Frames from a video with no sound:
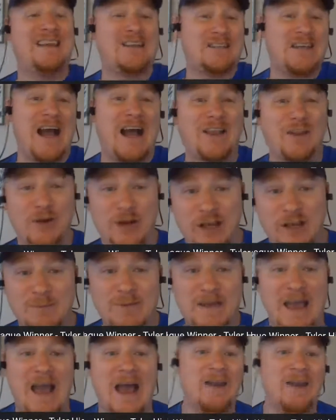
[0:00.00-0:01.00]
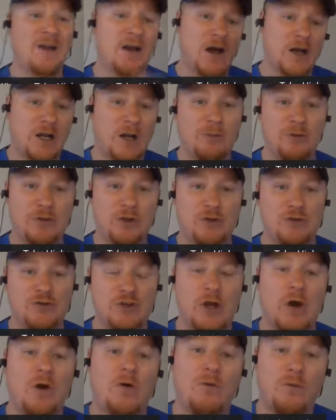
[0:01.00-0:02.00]
Tyler Higbee had a couple of years
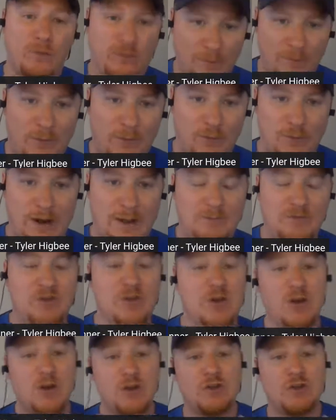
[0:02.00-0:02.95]
ago from the Rams.